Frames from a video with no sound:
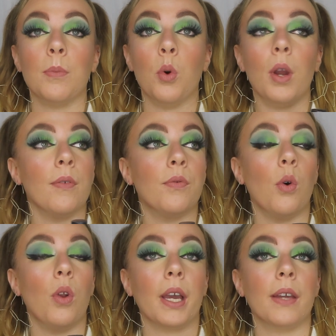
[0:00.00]
bought it
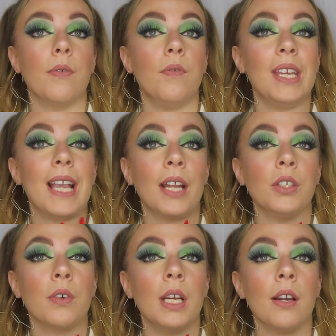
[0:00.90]
for like the
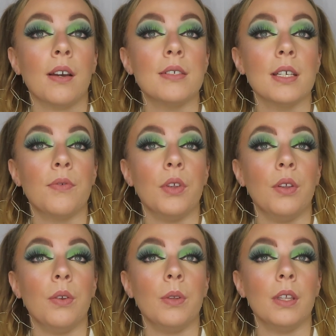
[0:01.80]
veganuary look I did
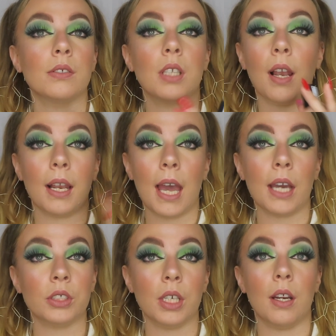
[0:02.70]
like
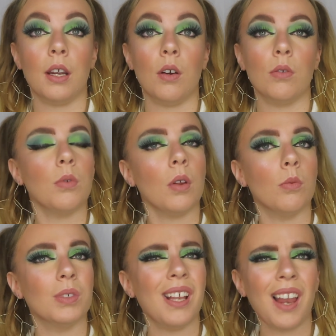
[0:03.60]
last year.
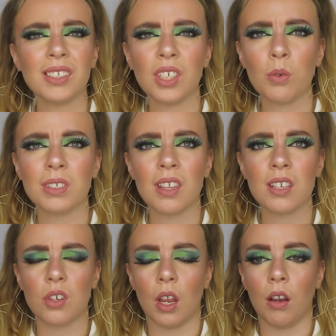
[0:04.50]
Was it last year or was it
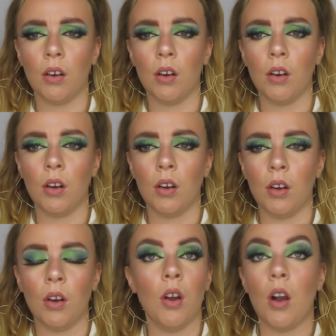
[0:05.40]
this year?
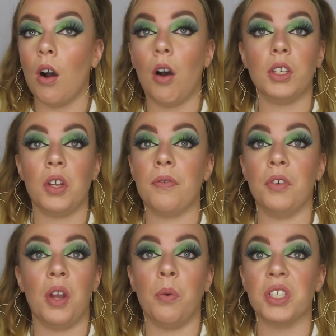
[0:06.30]
I don't
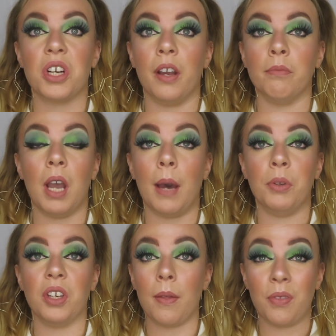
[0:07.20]
even know when time
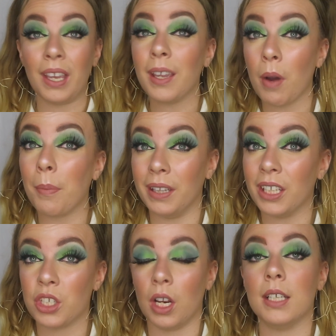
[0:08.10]
happened. I think it might have been
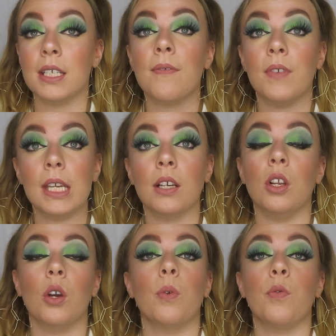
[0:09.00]
this year. I did a vegan
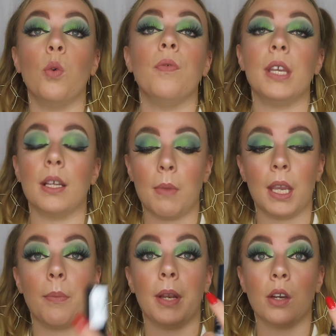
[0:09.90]
look with all vegan
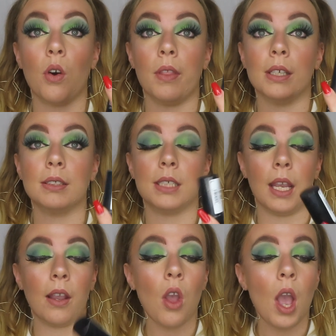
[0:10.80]
makeup and I got this stick.